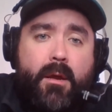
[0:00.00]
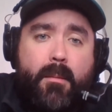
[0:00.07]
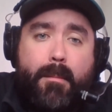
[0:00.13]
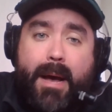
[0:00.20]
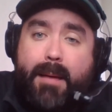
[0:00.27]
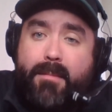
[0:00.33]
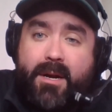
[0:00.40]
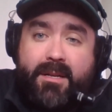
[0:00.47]

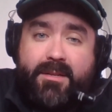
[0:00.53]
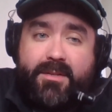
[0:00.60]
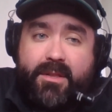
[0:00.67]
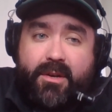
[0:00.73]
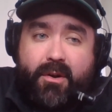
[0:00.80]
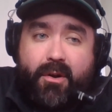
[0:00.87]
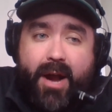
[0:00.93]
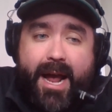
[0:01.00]
my money's on
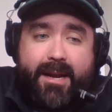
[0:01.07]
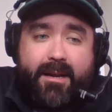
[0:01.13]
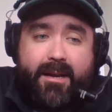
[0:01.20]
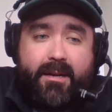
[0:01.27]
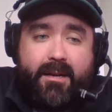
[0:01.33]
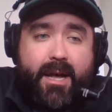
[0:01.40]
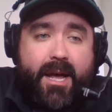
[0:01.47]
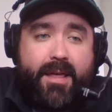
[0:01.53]
the
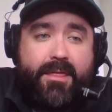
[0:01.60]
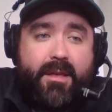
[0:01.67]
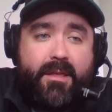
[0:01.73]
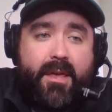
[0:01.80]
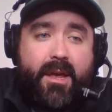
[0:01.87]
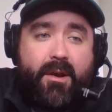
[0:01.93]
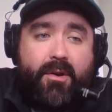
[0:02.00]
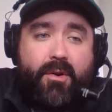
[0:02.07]
Kraken. I think
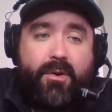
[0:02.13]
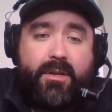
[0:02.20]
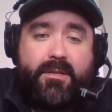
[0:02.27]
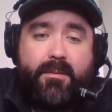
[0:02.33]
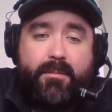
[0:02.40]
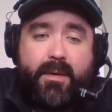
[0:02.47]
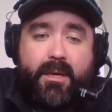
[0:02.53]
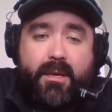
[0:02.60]
they are going
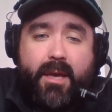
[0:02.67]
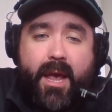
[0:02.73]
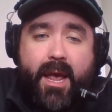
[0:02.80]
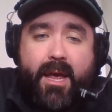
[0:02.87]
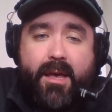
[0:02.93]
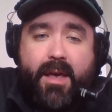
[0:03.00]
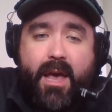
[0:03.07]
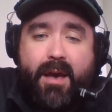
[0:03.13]
to be
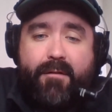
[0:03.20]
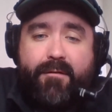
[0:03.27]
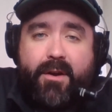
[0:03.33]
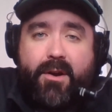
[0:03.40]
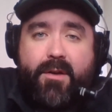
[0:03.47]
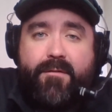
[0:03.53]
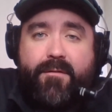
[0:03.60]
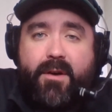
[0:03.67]
a uh,
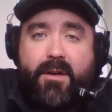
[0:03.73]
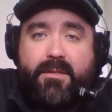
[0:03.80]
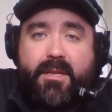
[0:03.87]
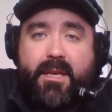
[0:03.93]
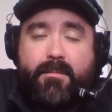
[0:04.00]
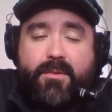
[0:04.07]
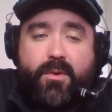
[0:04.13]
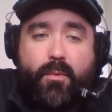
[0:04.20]
very fun
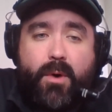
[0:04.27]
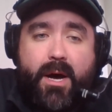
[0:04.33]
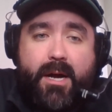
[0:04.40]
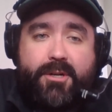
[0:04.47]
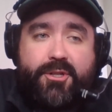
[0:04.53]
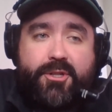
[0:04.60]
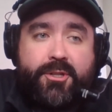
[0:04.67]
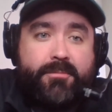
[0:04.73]
team to
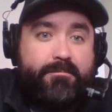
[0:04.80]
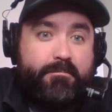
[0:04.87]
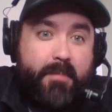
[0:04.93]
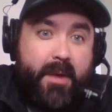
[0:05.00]
watch.